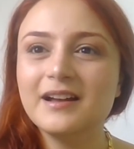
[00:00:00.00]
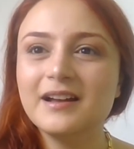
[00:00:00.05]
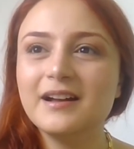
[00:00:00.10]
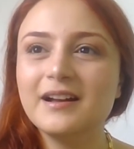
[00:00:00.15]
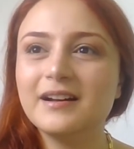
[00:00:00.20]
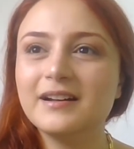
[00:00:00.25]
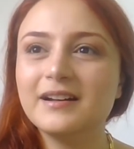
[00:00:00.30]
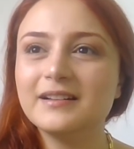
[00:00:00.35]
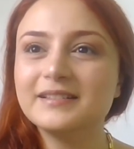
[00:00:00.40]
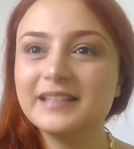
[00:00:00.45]

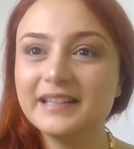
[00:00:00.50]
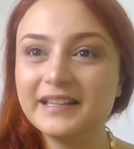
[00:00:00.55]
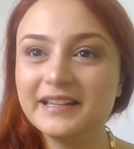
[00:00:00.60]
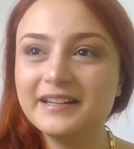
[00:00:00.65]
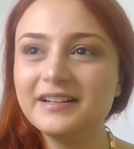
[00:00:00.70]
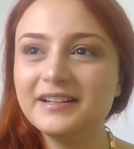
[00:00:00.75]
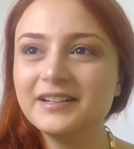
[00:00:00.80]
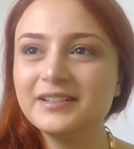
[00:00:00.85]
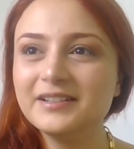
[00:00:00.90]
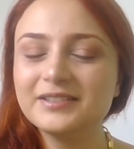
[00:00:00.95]
uh,
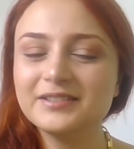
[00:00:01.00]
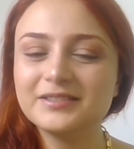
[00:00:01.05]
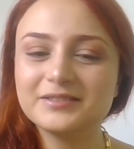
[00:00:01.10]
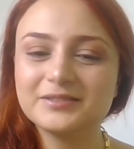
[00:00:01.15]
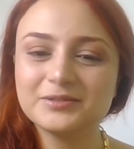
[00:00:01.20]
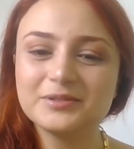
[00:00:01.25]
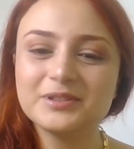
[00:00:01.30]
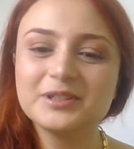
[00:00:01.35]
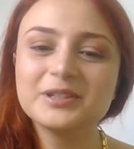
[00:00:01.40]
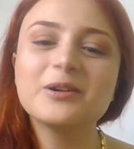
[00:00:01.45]
there
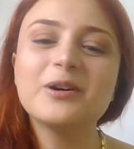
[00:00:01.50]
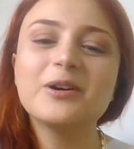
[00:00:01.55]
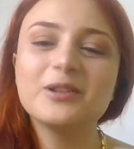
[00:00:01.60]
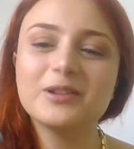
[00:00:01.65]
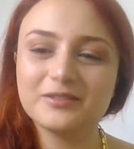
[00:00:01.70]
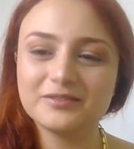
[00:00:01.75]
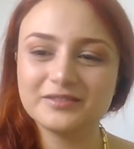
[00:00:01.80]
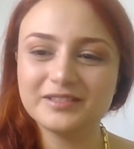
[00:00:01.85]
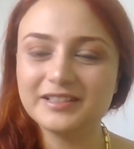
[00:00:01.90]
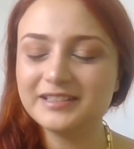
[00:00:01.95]
during
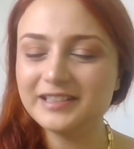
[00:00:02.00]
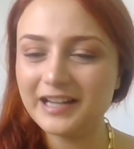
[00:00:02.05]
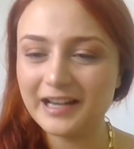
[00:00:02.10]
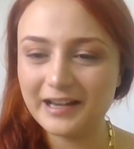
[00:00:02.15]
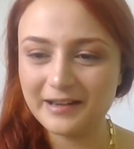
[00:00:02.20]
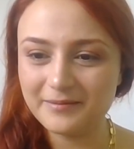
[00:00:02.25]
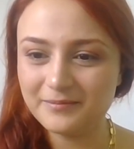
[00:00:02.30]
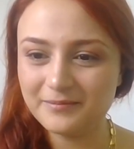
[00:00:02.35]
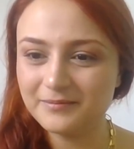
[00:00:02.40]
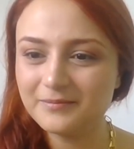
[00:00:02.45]
all of the
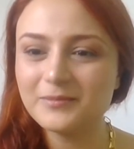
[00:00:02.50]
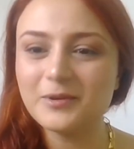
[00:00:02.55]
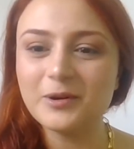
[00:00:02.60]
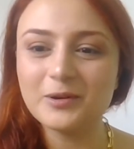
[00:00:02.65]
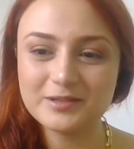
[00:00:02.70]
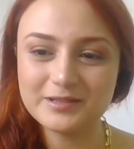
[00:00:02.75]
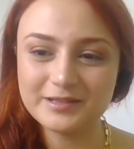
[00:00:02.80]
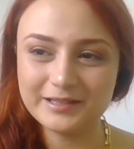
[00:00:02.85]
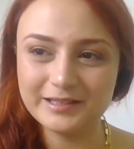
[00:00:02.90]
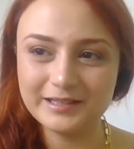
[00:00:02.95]
time,
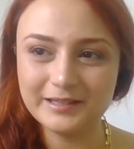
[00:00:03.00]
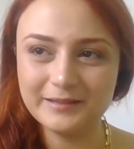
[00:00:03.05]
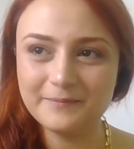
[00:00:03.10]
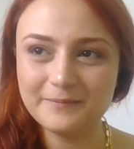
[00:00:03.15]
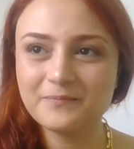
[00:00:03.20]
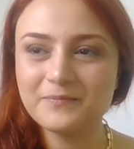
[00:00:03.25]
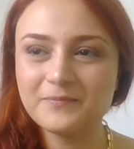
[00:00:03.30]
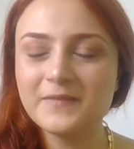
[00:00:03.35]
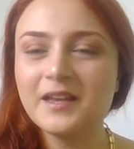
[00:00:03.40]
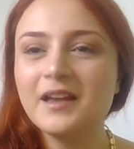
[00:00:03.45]

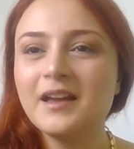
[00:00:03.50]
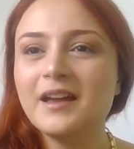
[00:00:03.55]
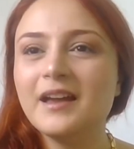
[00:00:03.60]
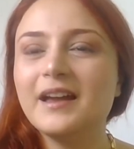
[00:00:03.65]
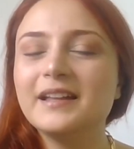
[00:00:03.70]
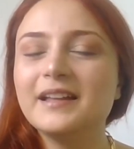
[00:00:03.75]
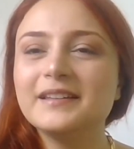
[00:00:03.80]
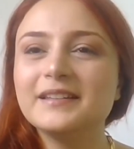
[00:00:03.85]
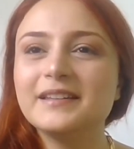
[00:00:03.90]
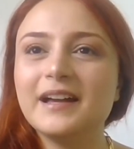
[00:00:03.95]
mostly.
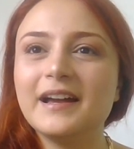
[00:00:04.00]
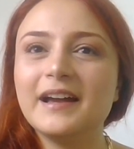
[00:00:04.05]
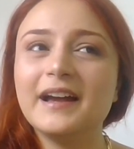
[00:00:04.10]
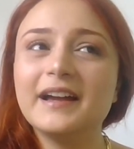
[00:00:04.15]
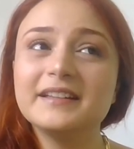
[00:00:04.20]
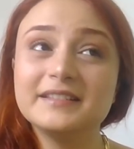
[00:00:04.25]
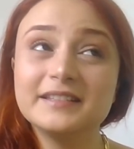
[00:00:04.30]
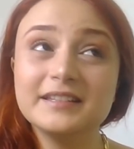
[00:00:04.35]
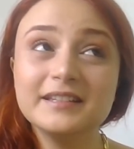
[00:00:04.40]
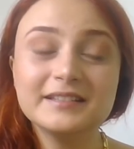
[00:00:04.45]
And uh,
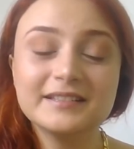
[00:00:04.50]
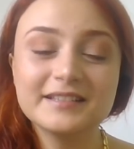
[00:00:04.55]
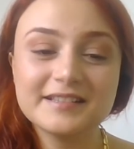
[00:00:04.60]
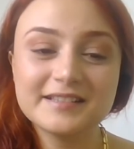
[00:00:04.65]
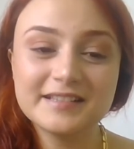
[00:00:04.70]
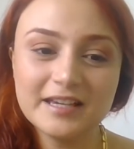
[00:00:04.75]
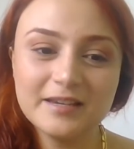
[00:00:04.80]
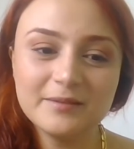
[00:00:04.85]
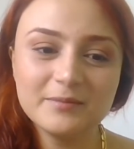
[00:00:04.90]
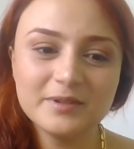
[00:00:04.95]
I think the
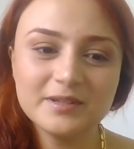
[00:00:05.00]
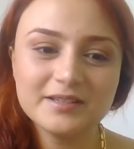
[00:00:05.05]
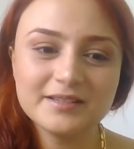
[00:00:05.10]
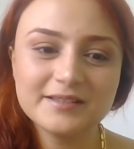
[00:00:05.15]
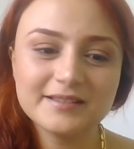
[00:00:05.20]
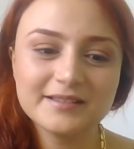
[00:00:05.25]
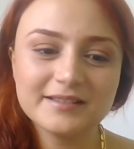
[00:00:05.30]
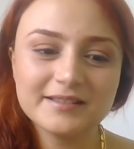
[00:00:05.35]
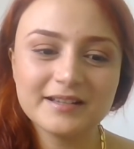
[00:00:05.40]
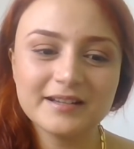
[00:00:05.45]
same
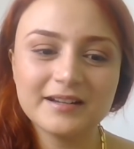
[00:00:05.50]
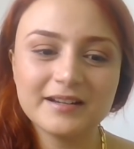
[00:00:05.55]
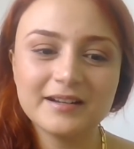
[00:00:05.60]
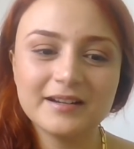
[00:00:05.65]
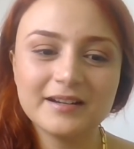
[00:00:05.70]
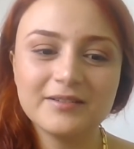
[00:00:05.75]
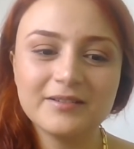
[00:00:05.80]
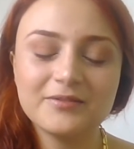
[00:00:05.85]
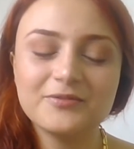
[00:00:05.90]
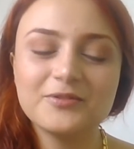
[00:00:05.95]
is
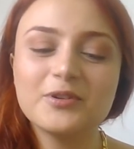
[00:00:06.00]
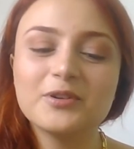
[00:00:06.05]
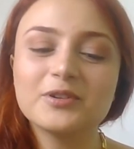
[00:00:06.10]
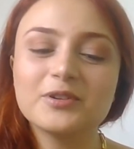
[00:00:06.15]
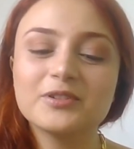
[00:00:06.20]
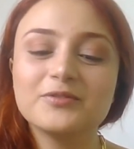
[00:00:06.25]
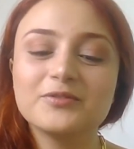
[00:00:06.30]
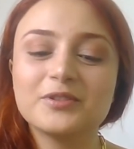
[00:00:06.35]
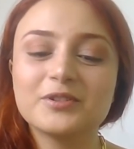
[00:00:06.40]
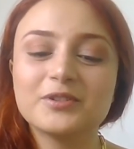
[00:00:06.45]
uh,
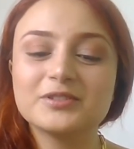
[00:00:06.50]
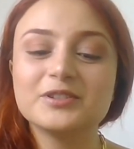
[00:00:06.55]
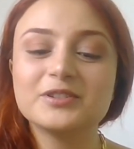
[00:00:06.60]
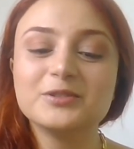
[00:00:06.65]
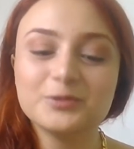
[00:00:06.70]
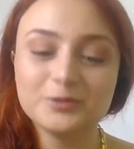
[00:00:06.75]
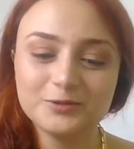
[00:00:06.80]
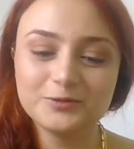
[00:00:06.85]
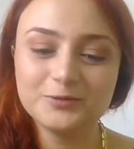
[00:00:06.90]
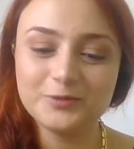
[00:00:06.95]
for, for the
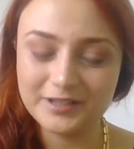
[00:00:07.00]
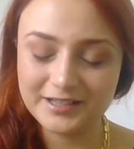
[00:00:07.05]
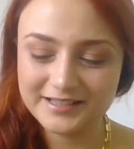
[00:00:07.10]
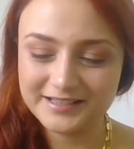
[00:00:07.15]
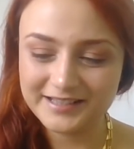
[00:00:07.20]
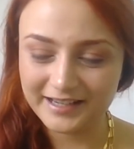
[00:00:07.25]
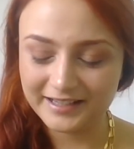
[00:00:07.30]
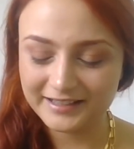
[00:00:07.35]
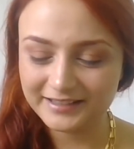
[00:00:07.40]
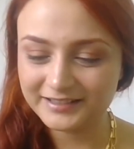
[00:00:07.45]
youth work
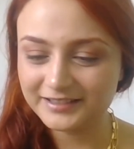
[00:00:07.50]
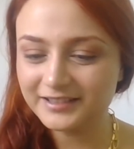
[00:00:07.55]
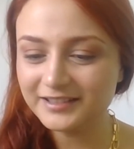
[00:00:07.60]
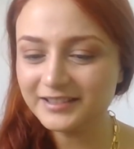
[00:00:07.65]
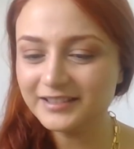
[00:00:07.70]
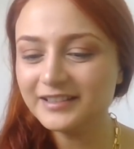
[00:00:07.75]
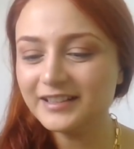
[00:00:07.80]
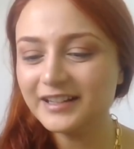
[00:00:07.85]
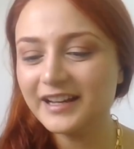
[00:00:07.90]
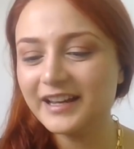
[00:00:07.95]

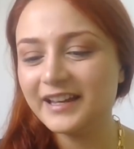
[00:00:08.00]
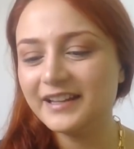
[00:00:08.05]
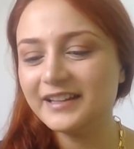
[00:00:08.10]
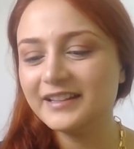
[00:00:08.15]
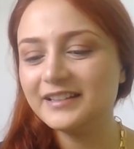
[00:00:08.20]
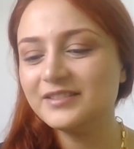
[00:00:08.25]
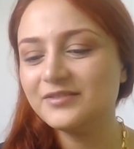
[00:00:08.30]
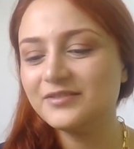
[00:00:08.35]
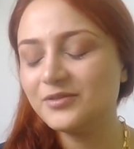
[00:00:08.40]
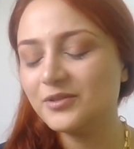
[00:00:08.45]
sector
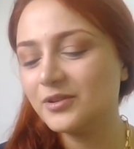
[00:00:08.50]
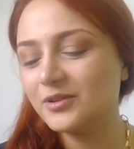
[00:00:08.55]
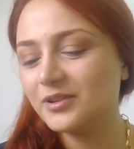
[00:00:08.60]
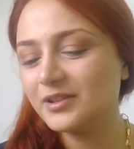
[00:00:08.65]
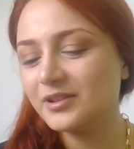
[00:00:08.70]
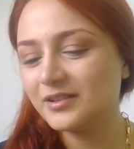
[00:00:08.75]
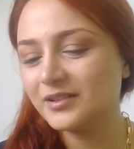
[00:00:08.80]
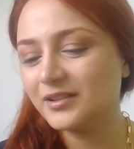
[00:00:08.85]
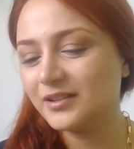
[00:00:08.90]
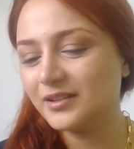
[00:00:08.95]
and for,
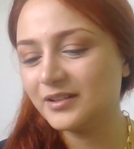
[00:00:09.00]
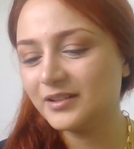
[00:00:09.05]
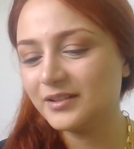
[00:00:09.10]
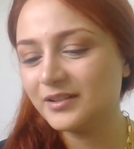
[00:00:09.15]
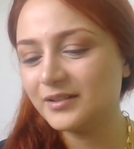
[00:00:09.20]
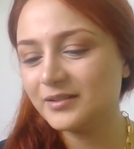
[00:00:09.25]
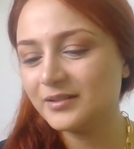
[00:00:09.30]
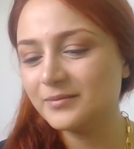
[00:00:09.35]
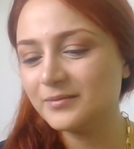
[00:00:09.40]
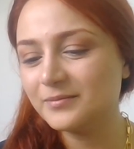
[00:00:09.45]

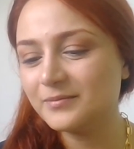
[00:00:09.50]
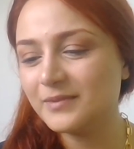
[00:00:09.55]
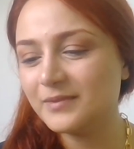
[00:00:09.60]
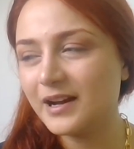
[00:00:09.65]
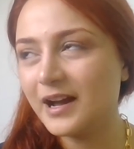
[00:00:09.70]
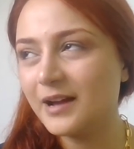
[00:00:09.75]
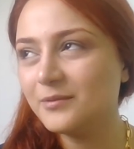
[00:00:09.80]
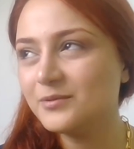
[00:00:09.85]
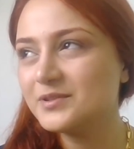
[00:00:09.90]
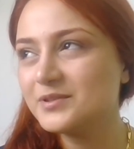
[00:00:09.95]
uh,
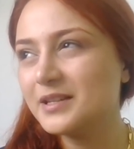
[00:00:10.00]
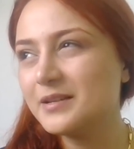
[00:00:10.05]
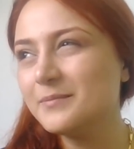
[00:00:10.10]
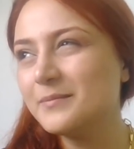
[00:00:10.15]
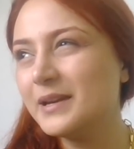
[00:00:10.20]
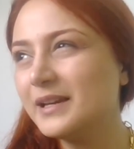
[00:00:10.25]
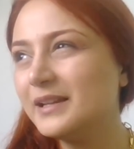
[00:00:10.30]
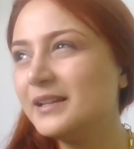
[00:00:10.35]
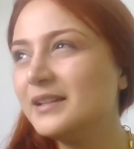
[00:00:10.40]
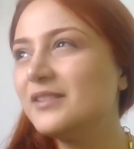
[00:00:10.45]
I would say,
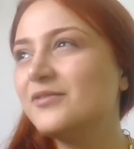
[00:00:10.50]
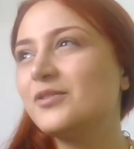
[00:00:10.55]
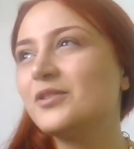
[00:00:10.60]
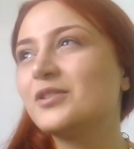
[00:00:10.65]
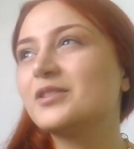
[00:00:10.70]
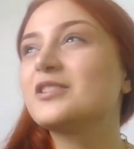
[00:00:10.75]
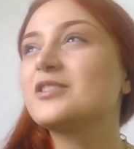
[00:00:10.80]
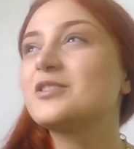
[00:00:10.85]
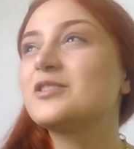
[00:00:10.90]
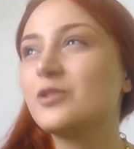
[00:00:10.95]
mainly
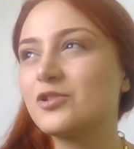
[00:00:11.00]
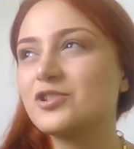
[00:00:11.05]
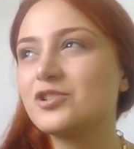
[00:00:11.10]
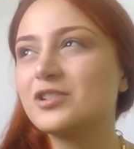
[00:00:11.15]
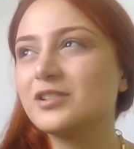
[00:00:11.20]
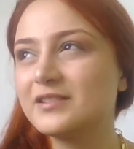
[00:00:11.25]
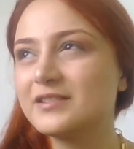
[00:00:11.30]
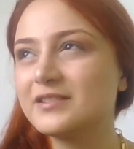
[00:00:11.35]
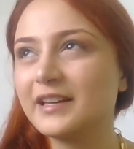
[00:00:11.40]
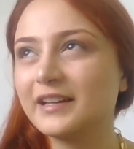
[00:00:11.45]
for the
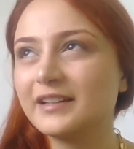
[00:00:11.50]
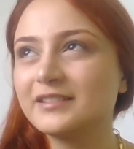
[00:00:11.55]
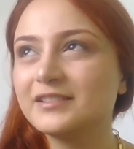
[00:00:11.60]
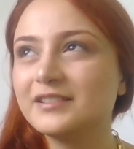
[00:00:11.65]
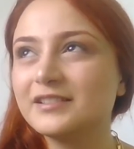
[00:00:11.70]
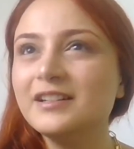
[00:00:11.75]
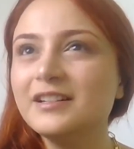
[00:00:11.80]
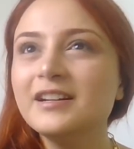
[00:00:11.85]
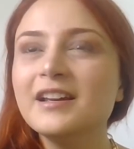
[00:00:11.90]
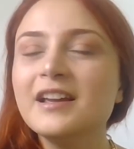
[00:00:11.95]
social
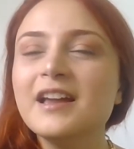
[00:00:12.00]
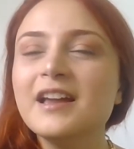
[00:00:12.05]
sector,